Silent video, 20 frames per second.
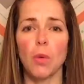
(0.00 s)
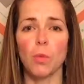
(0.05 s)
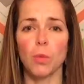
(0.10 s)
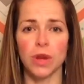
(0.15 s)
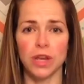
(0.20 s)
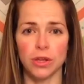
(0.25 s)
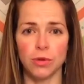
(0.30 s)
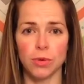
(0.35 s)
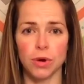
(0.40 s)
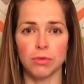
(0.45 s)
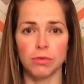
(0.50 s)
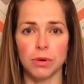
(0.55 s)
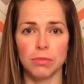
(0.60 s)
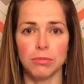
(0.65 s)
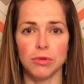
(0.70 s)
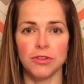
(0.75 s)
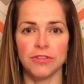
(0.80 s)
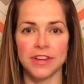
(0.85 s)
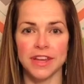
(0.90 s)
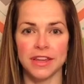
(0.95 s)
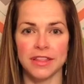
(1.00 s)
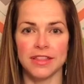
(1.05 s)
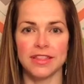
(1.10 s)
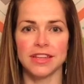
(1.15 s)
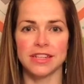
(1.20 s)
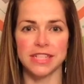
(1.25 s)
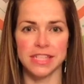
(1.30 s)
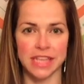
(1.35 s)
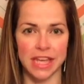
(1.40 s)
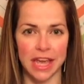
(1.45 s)
When you are removing
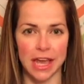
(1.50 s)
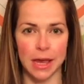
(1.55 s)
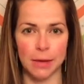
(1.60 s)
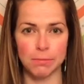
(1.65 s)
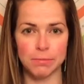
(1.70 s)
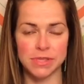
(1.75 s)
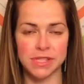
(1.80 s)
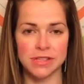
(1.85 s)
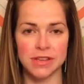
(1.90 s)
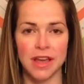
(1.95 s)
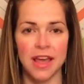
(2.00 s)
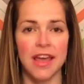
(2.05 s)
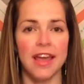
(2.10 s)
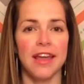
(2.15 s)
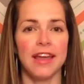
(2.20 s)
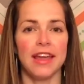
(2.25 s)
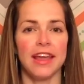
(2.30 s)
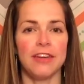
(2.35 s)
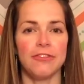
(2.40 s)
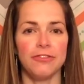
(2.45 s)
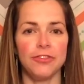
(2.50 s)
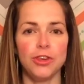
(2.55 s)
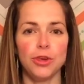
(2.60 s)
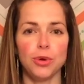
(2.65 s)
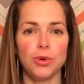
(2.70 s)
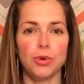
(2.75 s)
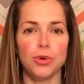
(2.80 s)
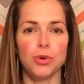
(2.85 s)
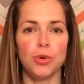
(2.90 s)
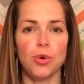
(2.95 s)
the tips, if
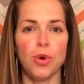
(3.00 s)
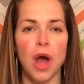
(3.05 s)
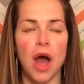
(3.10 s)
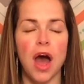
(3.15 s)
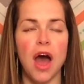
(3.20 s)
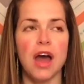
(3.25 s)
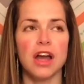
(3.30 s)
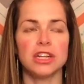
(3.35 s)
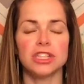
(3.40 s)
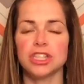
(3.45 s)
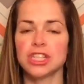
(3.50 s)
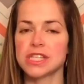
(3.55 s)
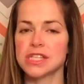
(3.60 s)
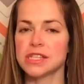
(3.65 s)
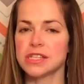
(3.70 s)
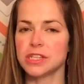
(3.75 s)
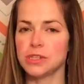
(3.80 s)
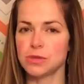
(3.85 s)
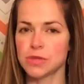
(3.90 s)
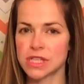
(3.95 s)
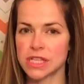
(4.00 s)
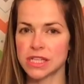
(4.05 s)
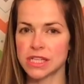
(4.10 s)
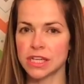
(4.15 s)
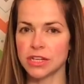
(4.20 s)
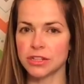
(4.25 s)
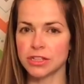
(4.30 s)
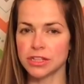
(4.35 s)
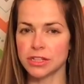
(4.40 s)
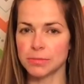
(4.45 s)
you just use a
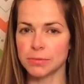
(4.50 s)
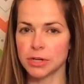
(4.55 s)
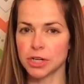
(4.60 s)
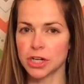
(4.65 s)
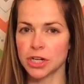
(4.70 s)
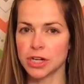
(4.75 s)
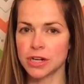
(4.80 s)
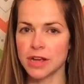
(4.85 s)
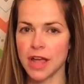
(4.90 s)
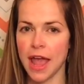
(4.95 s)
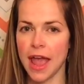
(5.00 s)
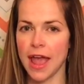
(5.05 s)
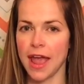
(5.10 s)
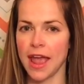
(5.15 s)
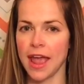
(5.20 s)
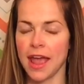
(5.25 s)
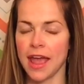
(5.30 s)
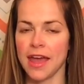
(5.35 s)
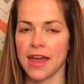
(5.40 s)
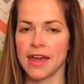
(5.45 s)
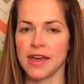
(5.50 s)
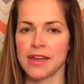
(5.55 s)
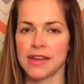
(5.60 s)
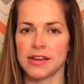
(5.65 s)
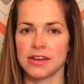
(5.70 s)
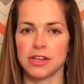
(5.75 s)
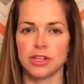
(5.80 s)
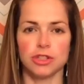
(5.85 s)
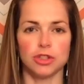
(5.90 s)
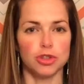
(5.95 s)
nail clipper
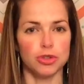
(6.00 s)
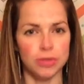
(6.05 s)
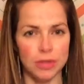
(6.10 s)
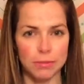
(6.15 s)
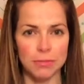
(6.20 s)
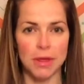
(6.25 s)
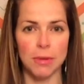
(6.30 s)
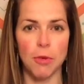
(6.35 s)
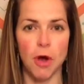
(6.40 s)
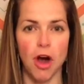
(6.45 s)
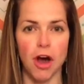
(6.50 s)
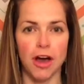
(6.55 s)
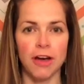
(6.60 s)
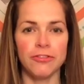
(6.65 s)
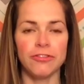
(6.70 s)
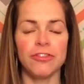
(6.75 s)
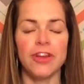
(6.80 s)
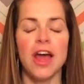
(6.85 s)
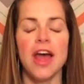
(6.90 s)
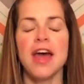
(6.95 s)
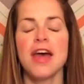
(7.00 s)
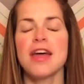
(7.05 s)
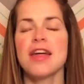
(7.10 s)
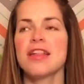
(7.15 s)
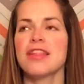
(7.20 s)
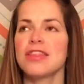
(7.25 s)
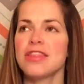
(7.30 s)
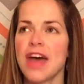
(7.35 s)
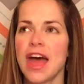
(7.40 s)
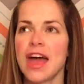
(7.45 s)
and trim them off,
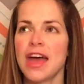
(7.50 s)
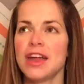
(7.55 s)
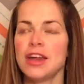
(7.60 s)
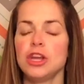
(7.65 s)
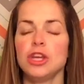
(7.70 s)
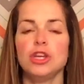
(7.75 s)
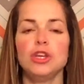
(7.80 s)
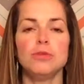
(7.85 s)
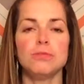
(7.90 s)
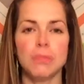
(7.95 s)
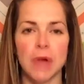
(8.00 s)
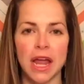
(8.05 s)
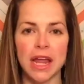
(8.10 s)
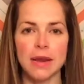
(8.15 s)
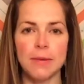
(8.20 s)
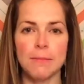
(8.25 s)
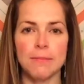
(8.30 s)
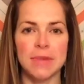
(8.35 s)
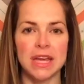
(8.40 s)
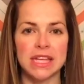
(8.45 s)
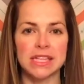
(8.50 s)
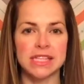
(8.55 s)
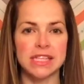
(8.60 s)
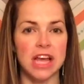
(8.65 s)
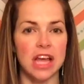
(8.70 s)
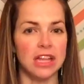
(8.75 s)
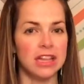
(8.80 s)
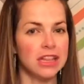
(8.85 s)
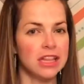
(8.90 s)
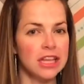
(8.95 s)
then you might miss
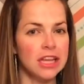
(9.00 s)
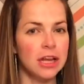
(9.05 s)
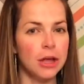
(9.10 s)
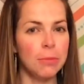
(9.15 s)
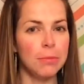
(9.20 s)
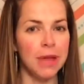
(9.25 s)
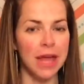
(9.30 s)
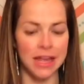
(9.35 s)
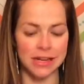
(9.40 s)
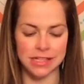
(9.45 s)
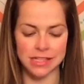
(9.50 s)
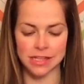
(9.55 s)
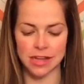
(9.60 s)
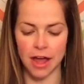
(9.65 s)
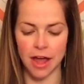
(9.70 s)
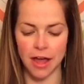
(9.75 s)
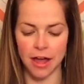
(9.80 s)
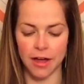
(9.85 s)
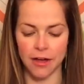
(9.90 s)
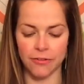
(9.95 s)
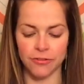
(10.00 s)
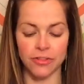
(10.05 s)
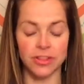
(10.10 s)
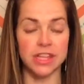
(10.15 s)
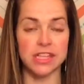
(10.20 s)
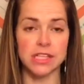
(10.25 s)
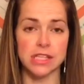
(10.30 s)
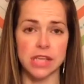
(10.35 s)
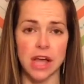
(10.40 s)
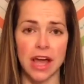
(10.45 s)
a little bit of
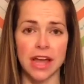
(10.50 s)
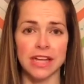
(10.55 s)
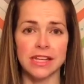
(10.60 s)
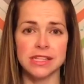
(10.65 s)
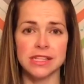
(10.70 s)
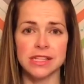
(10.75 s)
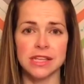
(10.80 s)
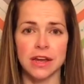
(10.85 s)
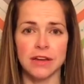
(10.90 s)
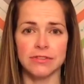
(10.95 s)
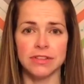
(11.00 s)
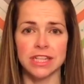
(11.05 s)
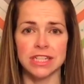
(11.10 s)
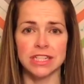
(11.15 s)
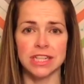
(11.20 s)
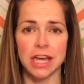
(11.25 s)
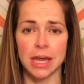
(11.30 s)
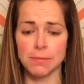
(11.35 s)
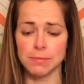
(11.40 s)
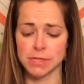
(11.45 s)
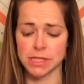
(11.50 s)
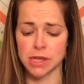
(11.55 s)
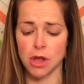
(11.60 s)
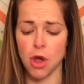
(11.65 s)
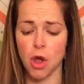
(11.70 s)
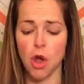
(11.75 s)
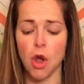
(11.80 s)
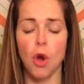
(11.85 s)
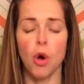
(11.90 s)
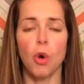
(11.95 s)
the sides of the tips,
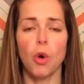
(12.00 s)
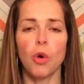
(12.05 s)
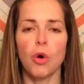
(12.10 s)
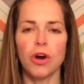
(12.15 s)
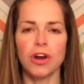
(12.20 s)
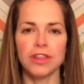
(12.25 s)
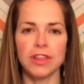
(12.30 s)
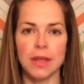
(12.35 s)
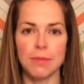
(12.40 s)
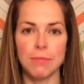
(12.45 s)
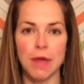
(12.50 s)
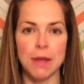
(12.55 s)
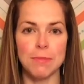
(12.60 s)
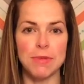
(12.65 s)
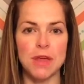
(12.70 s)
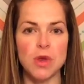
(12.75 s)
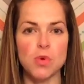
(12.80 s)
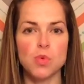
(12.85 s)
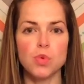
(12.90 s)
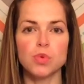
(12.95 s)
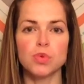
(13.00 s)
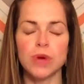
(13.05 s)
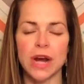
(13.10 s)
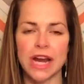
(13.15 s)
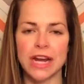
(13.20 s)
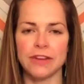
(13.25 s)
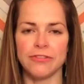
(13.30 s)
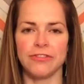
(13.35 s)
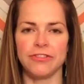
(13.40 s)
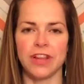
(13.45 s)
or they might be
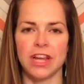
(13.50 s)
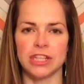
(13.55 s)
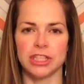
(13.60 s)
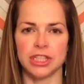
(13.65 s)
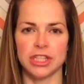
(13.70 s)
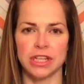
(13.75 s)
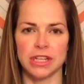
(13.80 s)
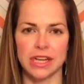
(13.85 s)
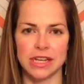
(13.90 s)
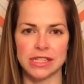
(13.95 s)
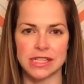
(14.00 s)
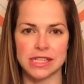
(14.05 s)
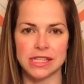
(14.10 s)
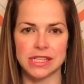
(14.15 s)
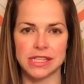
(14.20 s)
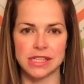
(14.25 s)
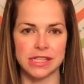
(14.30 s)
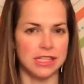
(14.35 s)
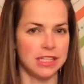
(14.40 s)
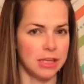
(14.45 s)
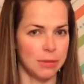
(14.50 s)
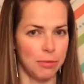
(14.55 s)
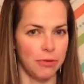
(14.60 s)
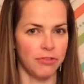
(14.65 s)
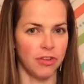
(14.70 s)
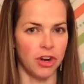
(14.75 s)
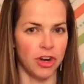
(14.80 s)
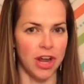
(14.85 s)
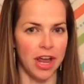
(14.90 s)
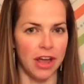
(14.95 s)
right flush against the tip
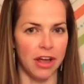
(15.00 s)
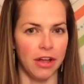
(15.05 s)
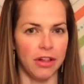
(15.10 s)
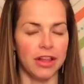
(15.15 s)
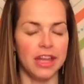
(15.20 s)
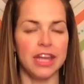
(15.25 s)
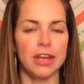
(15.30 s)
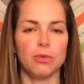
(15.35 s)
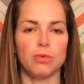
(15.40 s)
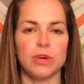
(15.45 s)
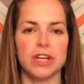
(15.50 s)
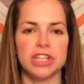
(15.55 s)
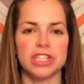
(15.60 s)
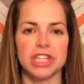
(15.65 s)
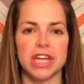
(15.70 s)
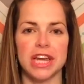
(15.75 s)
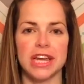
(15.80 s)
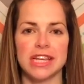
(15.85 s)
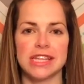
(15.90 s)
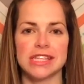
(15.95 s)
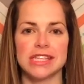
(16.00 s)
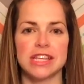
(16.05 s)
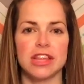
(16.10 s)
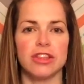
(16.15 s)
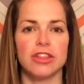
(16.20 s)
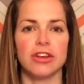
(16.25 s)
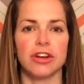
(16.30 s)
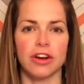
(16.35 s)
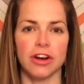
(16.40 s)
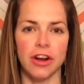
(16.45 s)
of your nail, in which case
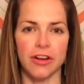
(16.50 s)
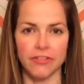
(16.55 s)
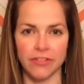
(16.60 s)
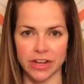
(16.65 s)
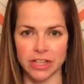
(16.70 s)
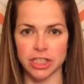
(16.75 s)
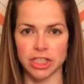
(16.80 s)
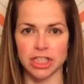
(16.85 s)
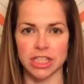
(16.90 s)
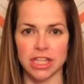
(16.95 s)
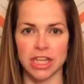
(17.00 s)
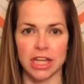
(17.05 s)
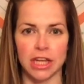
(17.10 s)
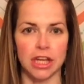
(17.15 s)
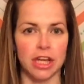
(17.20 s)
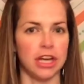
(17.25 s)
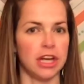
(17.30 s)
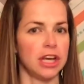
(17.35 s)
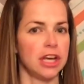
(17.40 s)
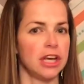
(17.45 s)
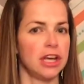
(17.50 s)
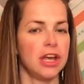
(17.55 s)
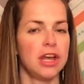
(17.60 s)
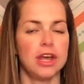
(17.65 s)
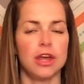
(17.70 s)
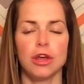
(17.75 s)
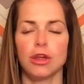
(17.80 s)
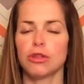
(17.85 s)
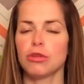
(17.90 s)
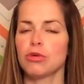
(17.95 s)
they're eventually gonna,
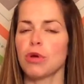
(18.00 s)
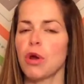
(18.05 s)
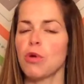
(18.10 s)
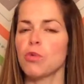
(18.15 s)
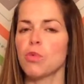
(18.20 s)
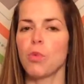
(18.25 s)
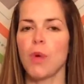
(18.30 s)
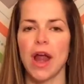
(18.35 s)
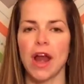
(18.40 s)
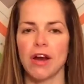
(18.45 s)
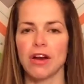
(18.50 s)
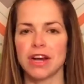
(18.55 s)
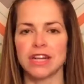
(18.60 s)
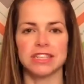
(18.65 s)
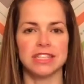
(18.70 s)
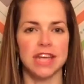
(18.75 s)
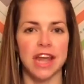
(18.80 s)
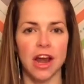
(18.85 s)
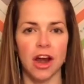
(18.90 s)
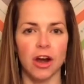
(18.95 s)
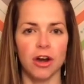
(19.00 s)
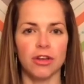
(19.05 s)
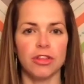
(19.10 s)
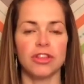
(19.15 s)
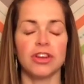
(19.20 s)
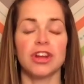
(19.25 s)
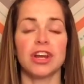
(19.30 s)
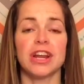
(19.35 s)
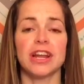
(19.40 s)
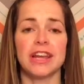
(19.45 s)
throughout wear and tear,
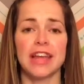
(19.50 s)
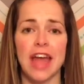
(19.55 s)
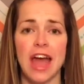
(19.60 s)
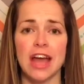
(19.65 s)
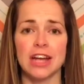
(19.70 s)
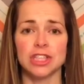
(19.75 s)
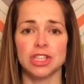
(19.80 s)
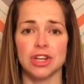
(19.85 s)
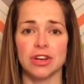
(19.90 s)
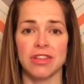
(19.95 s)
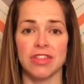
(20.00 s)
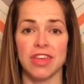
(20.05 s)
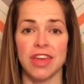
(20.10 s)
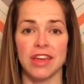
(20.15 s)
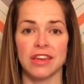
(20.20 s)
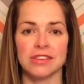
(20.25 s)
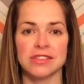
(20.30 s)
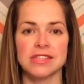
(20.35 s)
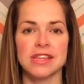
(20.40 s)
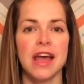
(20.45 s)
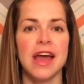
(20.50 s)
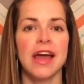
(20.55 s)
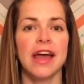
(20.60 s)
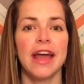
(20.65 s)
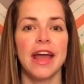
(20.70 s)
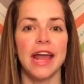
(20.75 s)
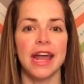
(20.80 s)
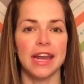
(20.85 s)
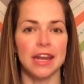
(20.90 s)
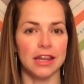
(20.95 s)
they're gonna catch on things
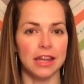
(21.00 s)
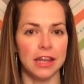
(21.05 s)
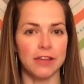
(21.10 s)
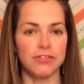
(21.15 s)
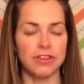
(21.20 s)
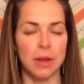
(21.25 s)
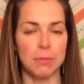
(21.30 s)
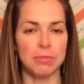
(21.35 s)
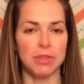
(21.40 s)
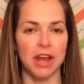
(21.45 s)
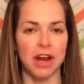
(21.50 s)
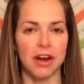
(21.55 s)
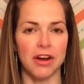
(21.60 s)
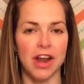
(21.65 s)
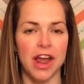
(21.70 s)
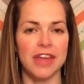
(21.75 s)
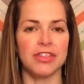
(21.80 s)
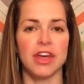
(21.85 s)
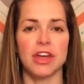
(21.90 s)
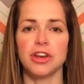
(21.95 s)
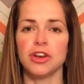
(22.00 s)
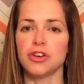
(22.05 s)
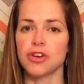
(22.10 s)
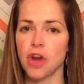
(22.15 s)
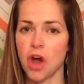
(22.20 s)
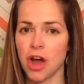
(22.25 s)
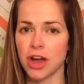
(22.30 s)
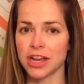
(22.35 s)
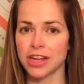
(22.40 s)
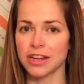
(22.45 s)
and lift up there, and then you're
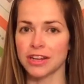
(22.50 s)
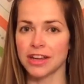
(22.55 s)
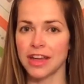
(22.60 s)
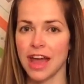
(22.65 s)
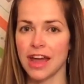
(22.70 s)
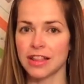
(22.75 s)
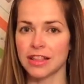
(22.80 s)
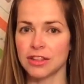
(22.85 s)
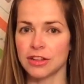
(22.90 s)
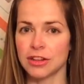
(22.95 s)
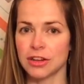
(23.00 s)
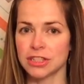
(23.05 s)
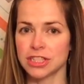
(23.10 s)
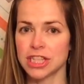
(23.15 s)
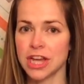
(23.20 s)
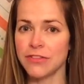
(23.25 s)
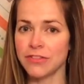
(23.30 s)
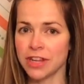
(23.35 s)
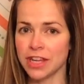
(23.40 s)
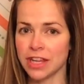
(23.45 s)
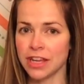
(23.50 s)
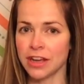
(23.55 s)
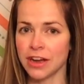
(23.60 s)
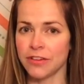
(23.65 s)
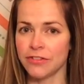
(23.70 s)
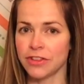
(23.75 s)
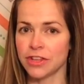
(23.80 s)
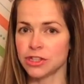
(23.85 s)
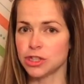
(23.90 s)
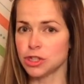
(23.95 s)
not gonna get the longevity
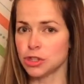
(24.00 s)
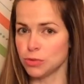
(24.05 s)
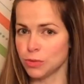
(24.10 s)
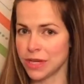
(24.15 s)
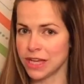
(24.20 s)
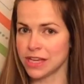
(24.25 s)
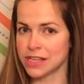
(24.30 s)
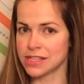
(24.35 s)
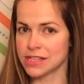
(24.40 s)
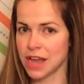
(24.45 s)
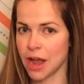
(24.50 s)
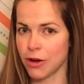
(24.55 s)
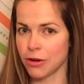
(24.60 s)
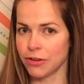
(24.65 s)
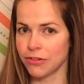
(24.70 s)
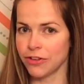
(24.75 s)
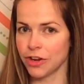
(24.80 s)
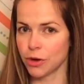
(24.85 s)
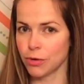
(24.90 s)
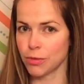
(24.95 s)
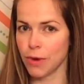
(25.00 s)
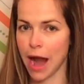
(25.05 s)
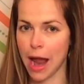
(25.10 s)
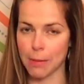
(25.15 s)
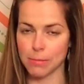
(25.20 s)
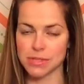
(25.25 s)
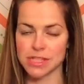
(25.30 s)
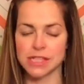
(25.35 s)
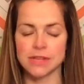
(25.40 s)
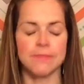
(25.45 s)
of the 2 weeks out of your
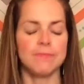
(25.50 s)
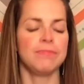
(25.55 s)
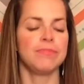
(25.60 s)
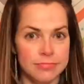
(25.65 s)
wraps.